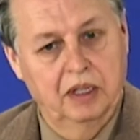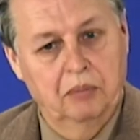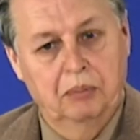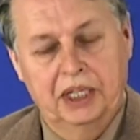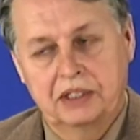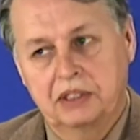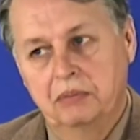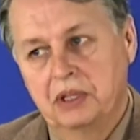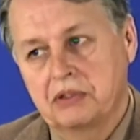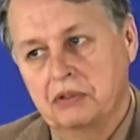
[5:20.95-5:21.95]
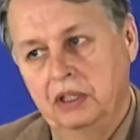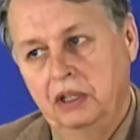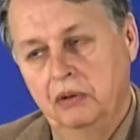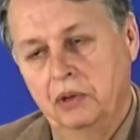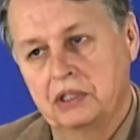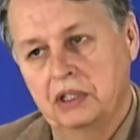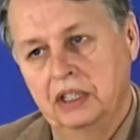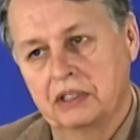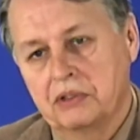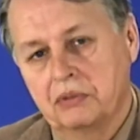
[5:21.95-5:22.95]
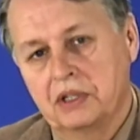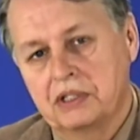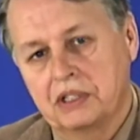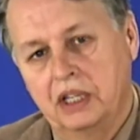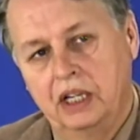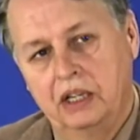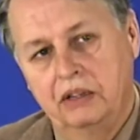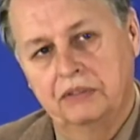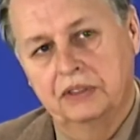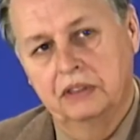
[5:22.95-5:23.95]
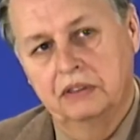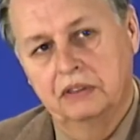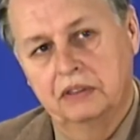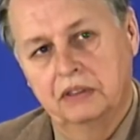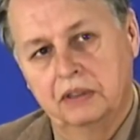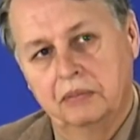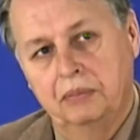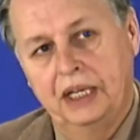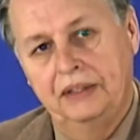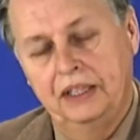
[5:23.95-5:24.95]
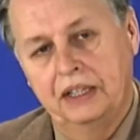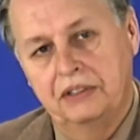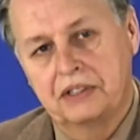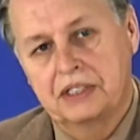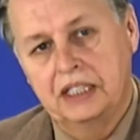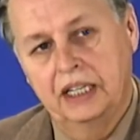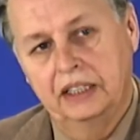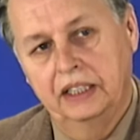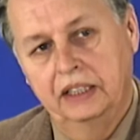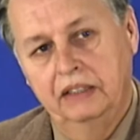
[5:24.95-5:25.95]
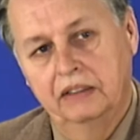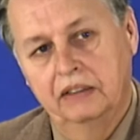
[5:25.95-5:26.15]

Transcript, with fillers: but it's a mystery which is resolved by the understanding